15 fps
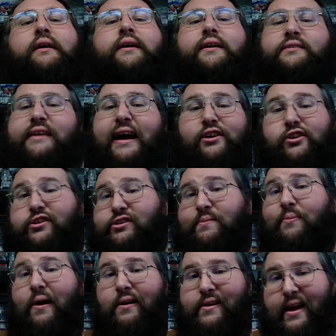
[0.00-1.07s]
He's actually just a
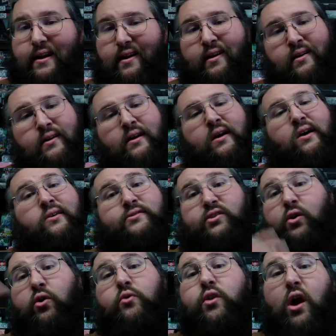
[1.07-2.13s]
bartender.
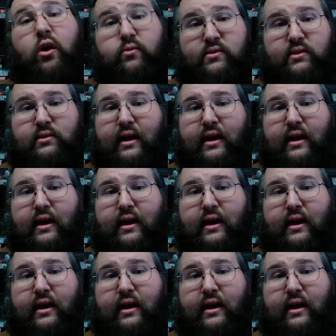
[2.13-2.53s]
So who knows?